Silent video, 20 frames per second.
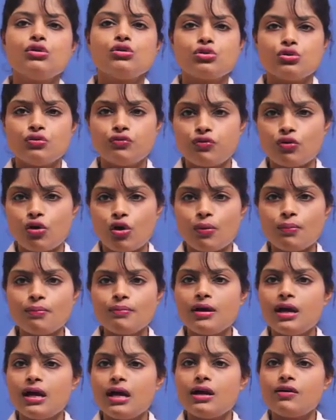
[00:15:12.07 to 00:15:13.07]
to
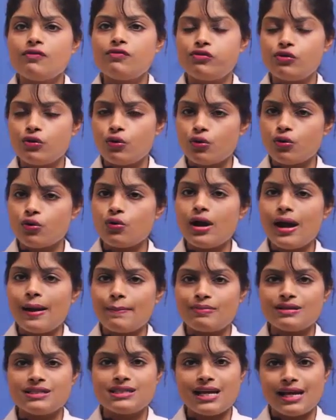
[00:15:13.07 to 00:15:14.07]
form
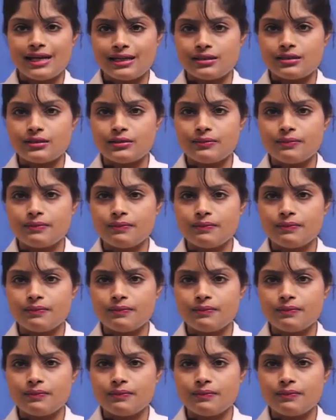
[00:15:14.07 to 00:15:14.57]
fluoroapatite.